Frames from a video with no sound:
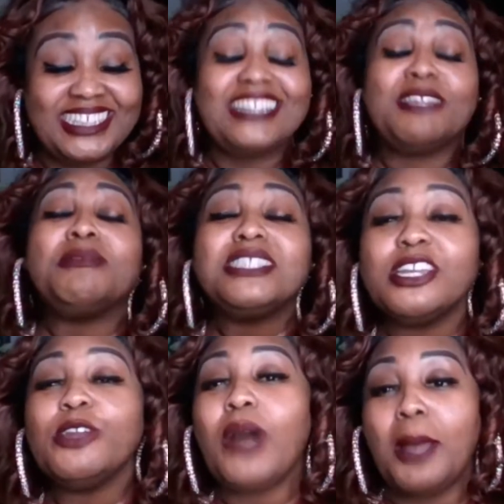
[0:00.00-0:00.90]
Now, let me
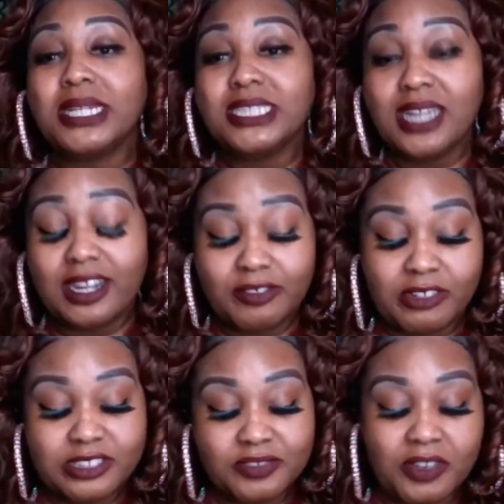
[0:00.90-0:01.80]
tell you why I'm excited,
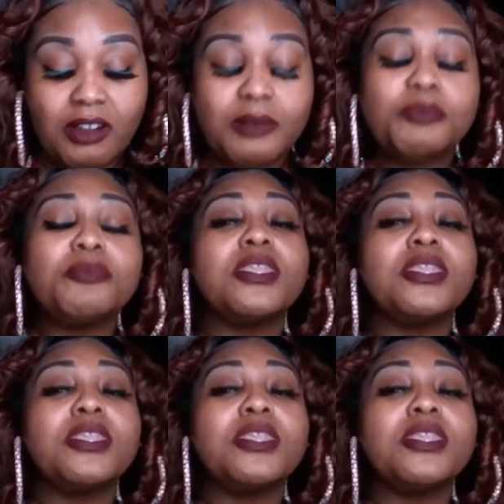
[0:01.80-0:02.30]
first of all.